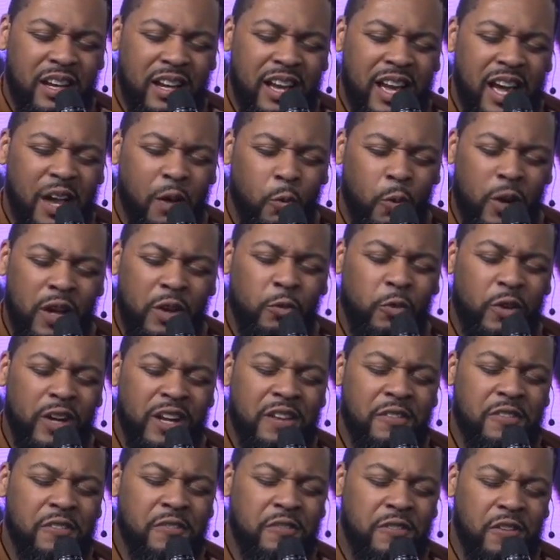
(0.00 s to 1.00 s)
And we
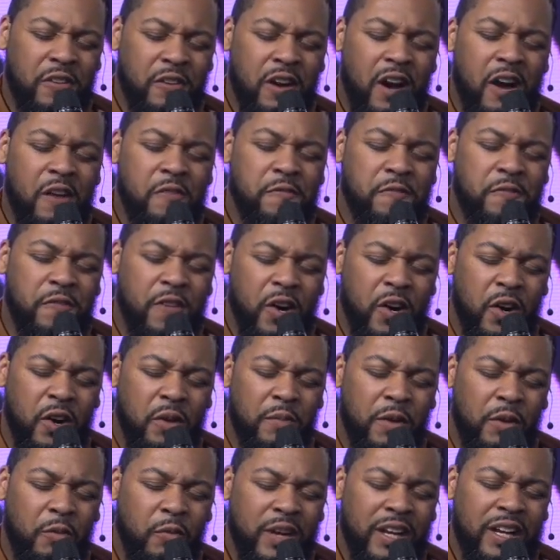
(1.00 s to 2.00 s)
reaffirm
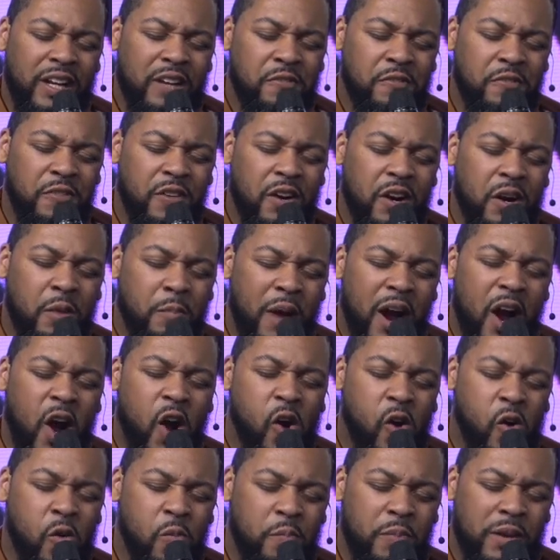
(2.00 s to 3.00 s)
and reconfirm our
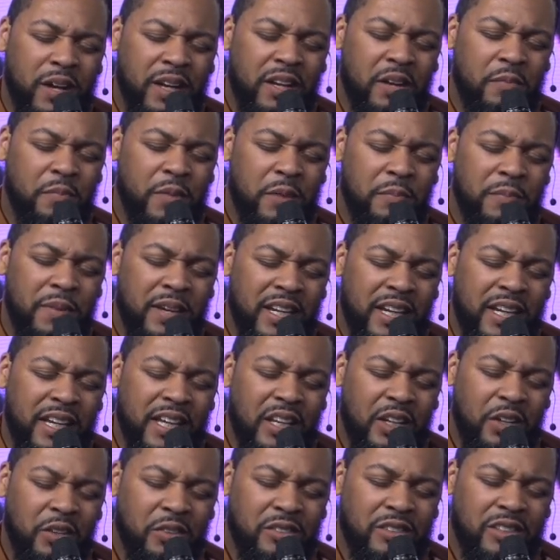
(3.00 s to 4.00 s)
hope and commitment in
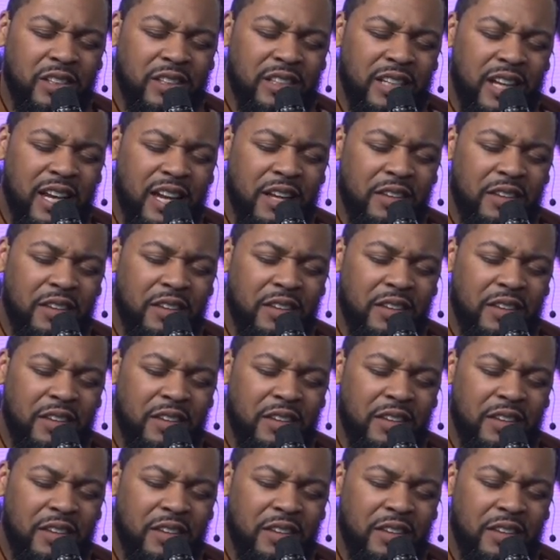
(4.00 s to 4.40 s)
you today.